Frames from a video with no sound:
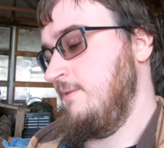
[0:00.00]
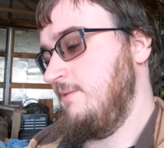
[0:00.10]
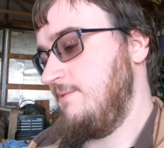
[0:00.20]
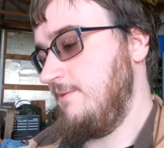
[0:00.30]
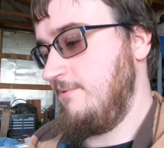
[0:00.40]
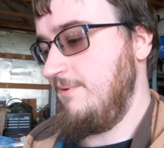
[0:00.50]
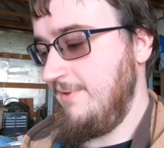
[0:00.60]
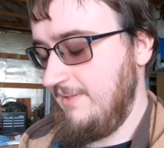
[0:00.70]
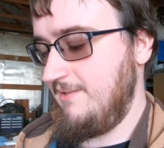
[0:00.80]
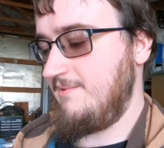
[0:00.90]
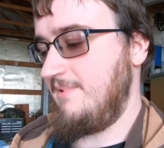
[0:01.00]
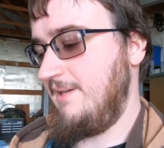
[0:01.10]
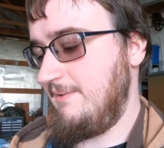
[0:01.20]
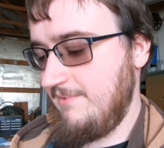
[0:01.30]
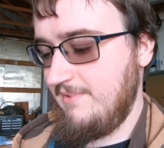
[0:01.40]
So that is why
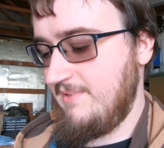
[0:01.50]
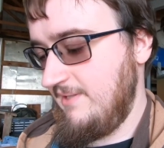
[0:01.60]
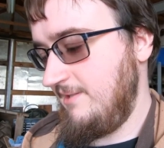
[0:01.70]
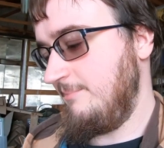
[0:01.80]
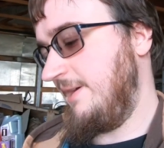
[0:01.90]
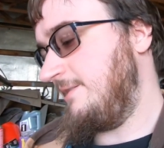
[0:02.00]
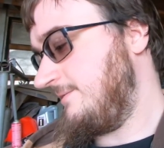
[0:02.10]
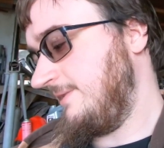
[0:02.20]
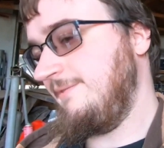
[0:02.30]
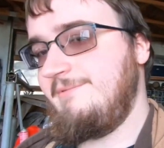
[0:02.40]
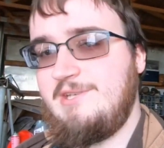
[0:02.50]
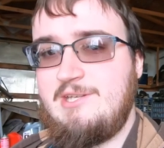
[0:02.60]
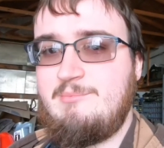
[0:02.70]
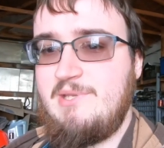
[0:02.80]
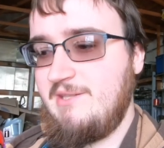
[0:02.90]
I want to see about if we
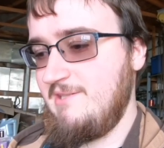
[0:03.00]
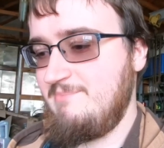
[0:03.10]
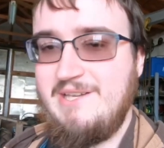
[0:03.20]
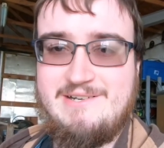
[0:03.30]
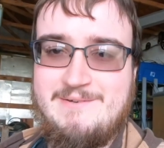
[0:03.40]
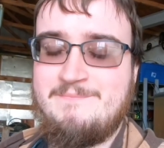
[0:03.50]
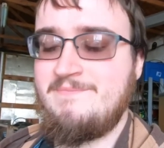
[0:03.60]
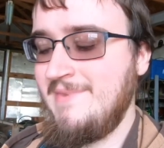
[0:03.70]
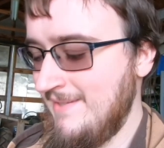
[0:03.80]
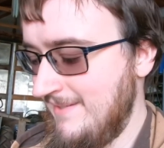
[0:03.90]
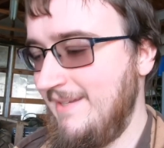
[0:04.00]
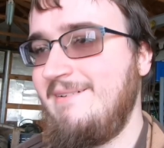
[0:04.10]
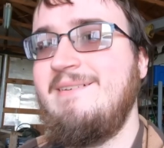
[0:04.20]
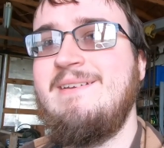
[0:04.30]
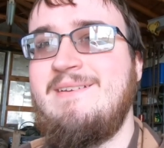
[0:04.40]
can make this better.
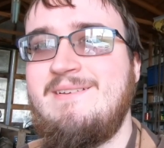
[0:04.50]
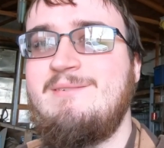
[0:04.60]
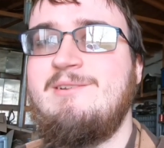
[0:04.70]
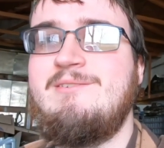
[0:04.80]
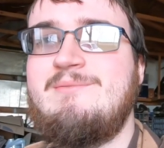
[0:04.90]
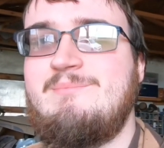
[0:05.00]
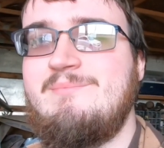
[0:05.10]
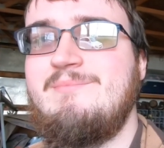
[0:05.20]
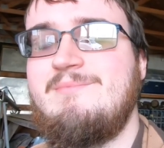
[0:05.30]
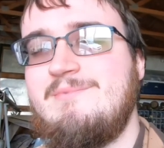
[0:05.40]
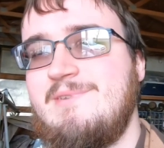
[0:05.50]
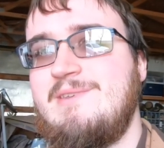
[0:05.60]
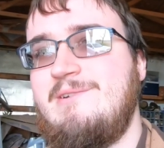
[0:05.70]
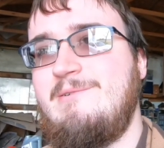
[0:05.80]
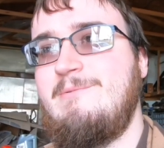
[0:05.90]
Now,
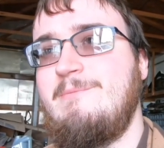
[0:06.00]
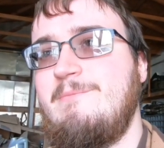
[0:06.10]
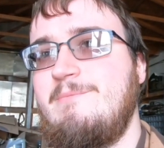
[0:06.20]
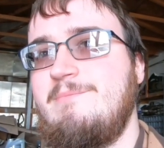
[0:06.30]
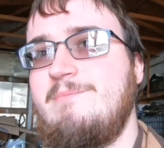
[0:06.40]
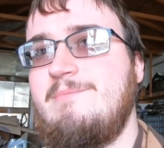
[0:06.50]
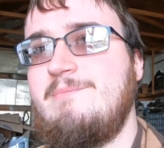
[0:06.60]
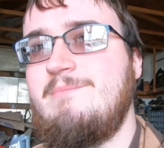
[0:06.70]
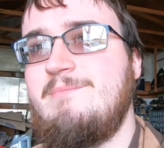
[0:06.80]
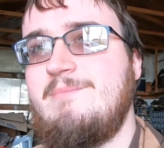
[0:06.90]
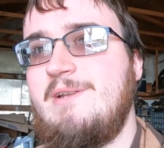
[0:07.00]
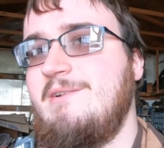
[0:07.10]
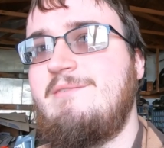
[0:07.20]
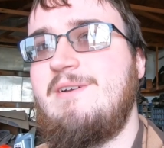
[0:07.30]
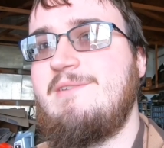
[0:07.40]
so I don't
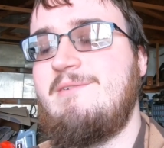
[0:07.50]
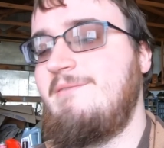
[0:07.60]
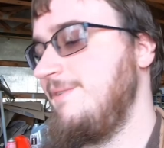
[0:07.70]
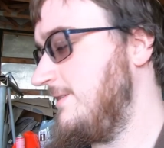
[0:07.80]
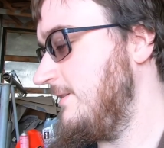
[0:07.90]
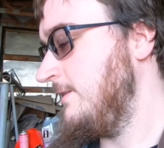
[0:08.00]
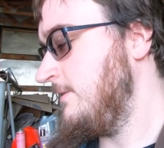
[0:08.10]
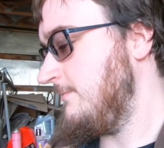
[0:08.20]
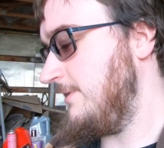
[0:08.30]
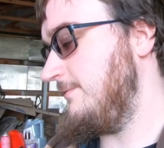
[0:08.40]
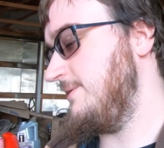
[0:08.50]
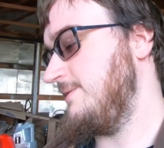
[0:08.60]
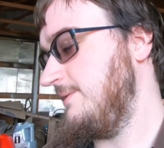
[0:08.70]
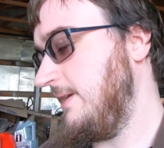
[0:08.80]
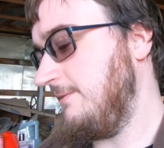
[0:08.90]
know where I was going with it. But anyways,
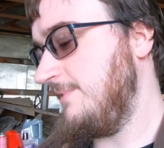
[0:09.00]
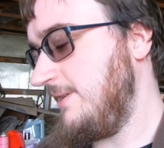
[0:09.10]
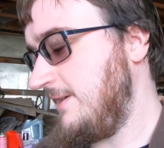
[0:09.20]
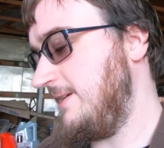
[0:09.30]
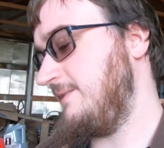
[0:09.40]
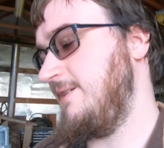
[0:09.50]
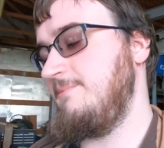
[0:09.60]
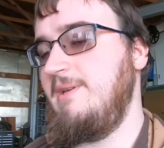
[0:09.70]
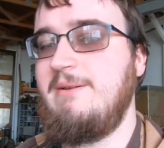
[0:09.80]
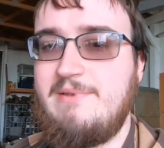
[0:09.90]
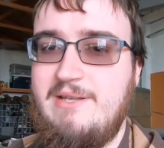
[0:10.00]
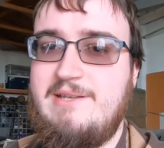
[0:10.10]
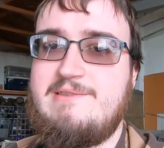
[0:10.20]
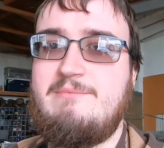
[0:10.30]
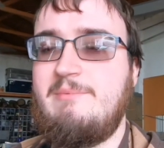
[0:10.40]
though, yeah, when they contact me, I'm going to
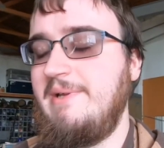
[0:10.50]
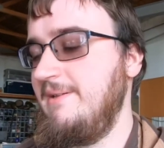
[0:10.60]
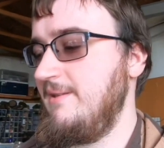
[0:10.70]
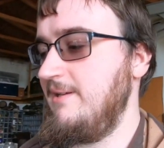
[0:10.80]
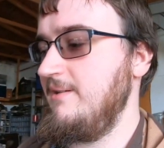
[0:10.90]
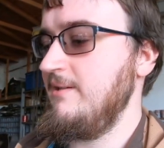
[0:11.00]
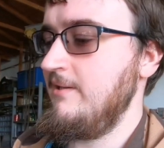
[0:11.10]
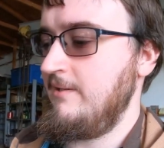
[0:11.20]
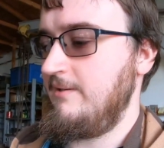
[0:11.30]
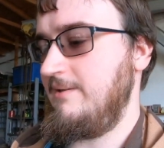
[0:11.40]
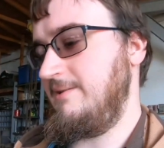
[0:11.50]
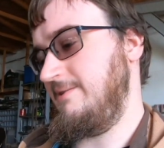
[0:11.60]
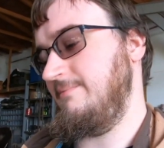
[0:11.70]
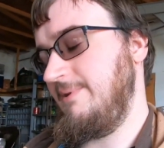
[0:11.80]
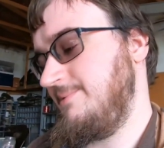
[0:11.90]
ask them about that.
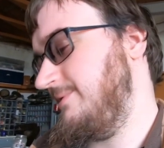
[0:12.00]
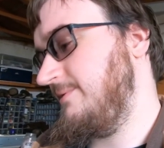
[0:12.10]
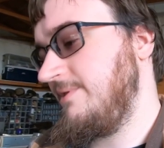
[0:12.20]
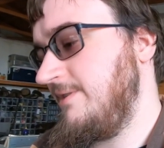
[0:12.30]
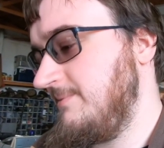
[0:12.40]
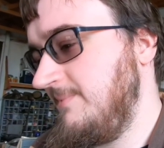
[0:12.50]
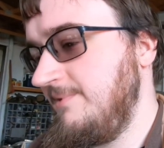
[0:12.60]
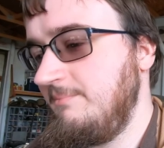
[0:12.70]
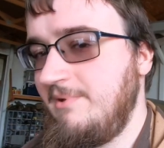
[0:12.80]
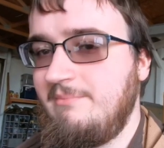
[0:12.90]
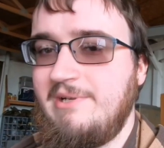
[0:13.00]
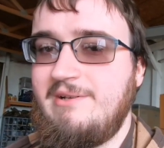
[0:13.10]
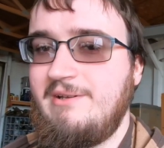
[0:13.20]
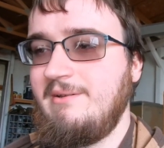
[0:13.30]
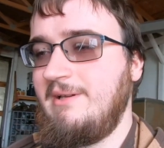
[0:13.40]
I'm sure it'll cost me a little bit of
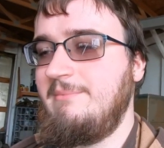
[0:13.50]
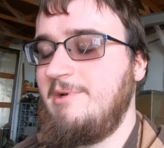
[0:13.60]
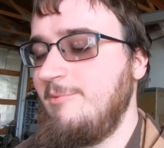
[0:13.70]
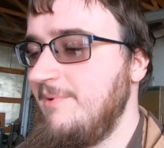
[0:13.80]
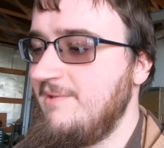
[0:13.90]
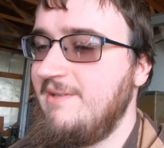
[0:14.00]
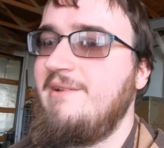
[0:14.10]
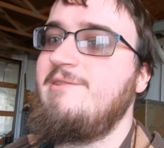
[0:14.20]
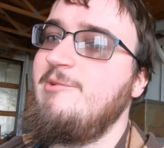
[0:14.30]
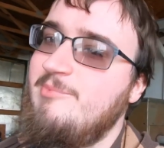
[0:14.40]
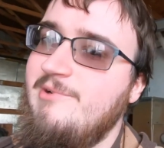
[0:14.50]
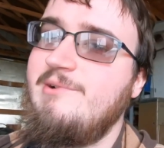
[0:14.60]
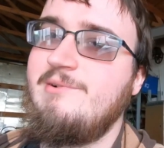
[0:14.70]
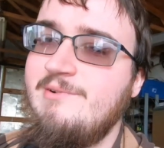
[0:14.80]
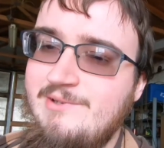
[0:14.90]
money. I'm hoping it's not a
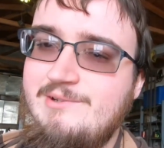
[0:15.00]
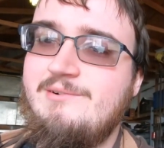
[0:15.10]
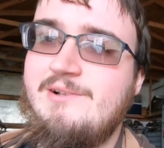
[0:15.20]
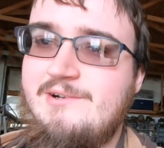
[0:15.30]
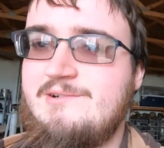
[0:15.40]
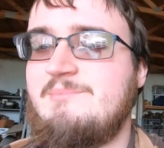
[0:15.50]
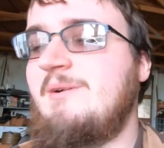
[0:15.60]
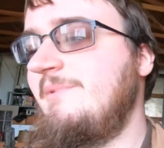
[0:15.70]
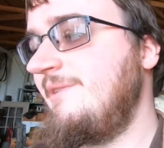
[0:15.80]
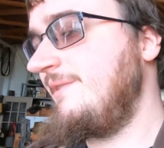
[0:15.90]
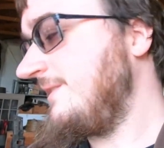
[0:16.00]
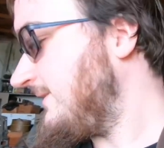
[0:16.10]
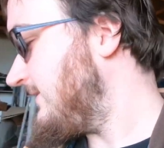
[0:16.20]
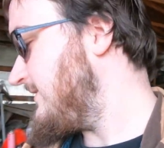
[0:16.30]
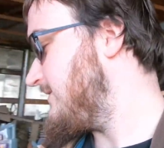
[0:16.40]
super, a large amount of money. Like I
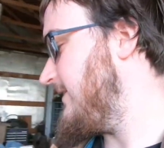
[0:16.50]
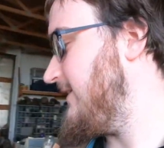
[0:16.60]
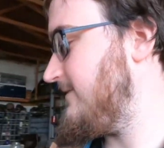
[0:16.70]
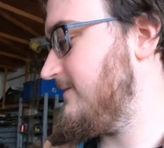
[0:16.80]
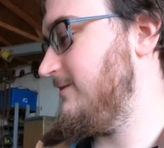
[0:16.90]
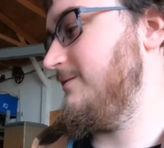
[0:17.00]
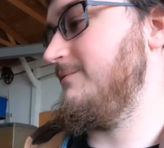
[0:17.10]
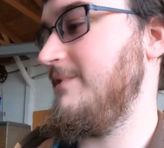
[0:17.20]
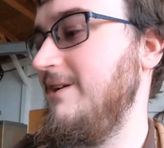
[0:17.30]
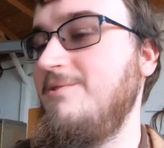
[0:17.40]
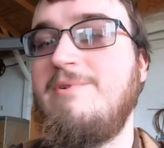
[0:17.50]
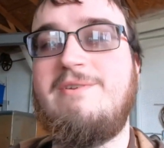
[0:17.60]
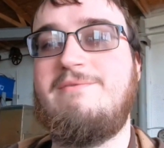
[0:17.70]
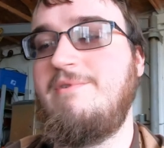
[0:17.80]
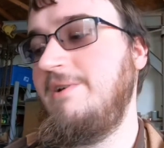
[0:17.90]
said, these glasses here were like
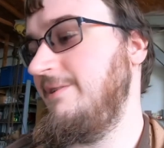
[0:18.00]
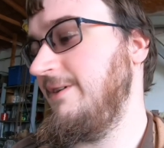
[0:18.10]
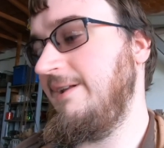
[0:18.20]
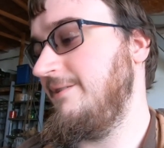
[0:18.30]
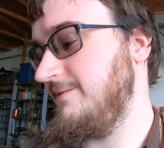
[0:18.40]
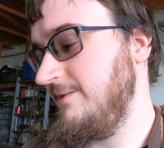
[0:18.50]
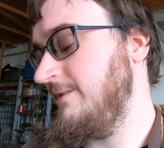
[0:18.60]
$2,400.